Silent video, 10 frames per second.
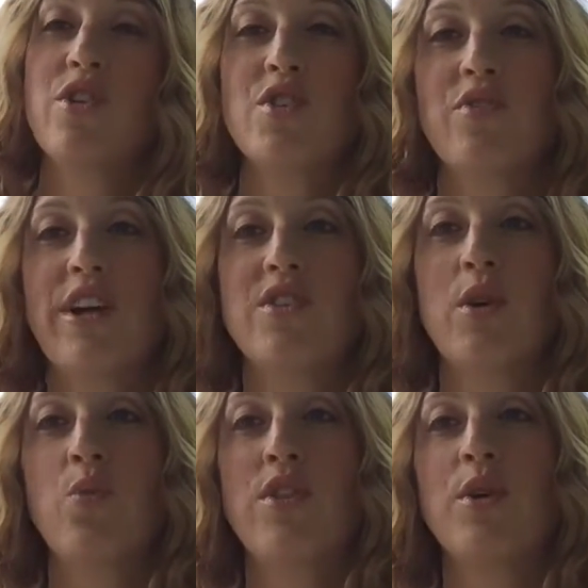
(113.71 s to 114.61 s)
and writers,
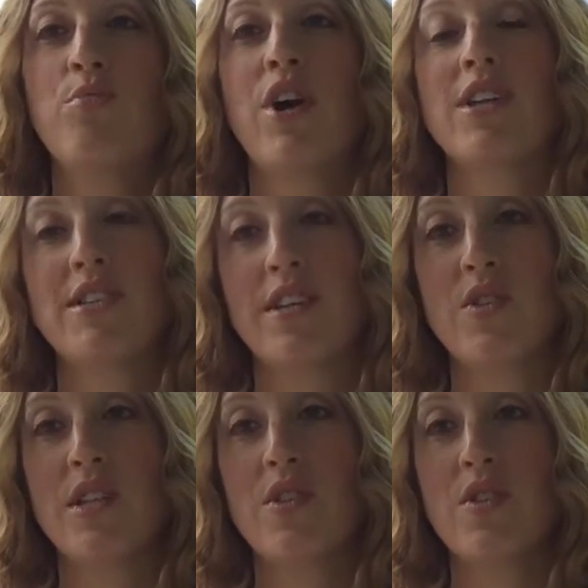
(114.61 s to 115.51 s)
and what their
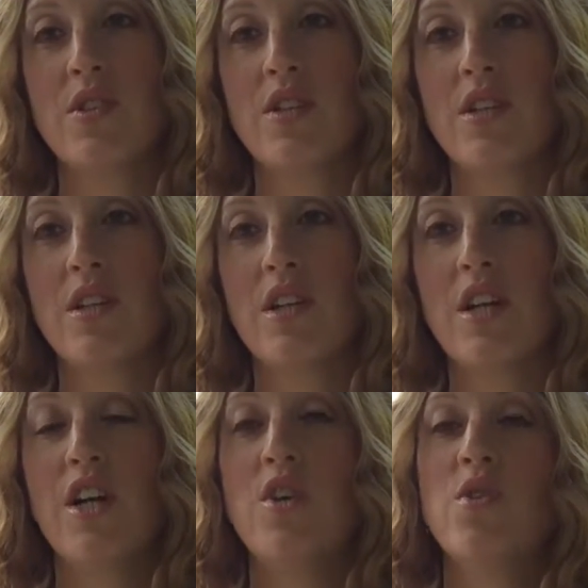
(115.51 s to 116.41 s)
process is.
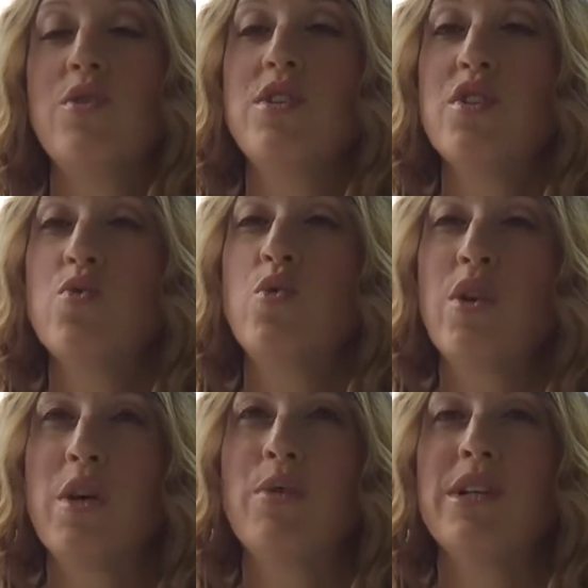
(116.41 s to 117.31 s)
So this is
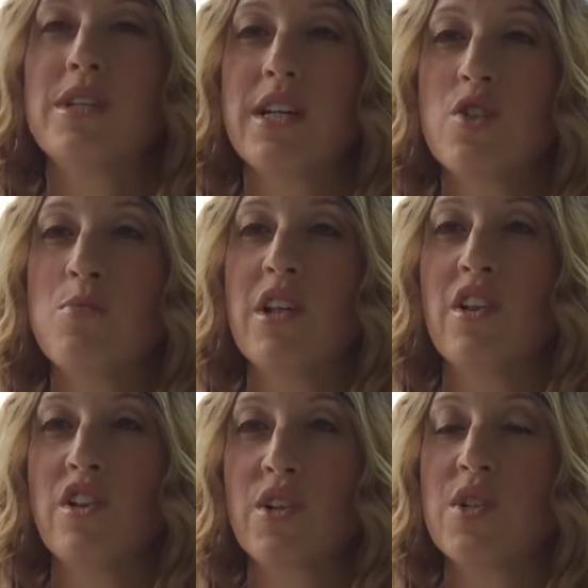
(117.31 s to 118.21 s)
really what assessment
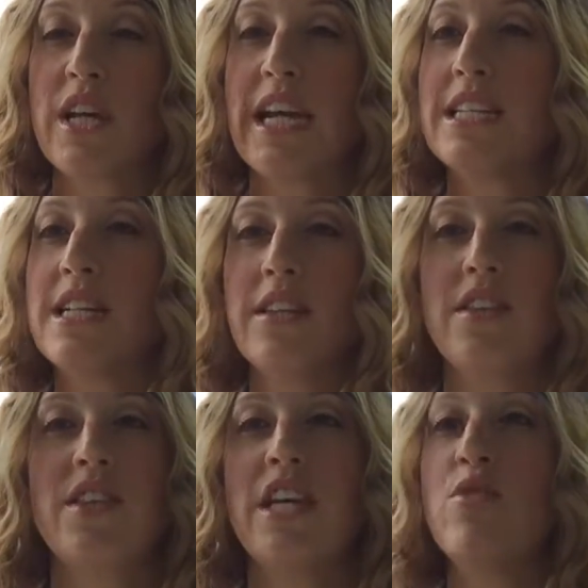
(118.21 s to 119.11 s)
looks like. It's not the
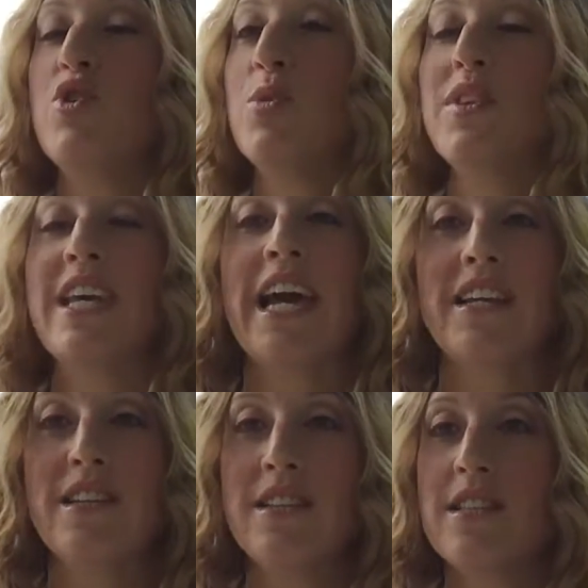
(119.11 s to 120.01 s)
thing you do at the
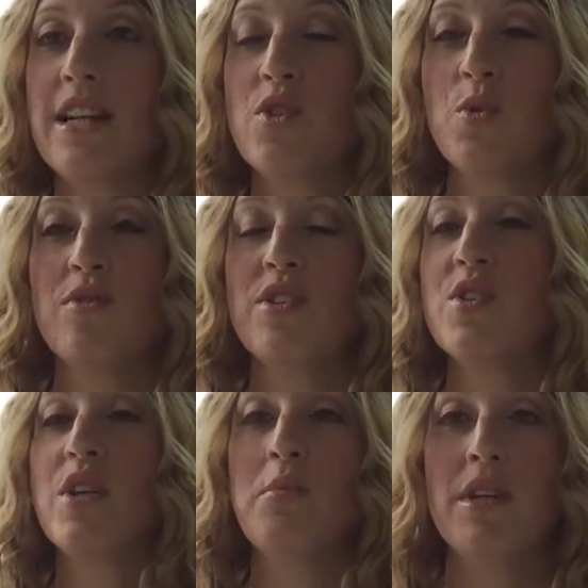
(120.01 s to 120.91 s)
end. It's not sort of the
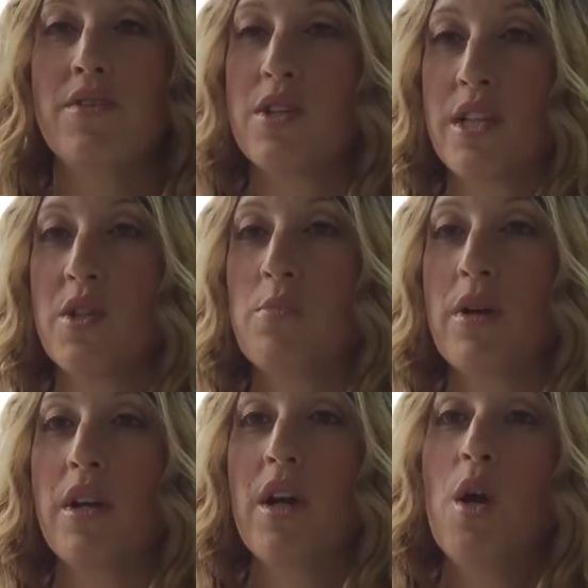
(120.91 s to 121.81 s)
summative
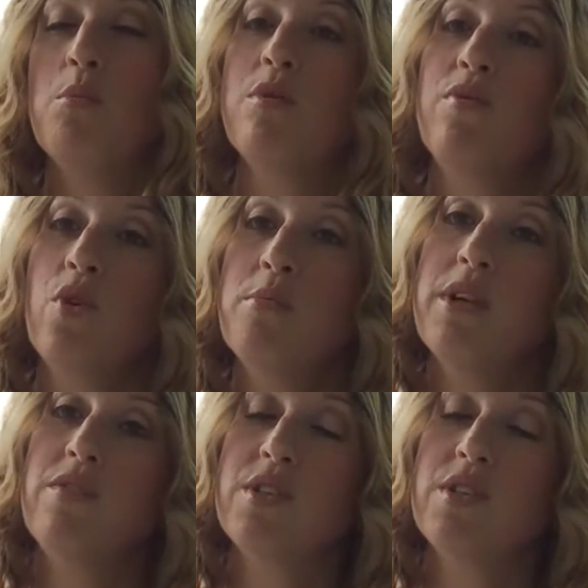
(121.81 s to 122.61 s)
assessment, but formative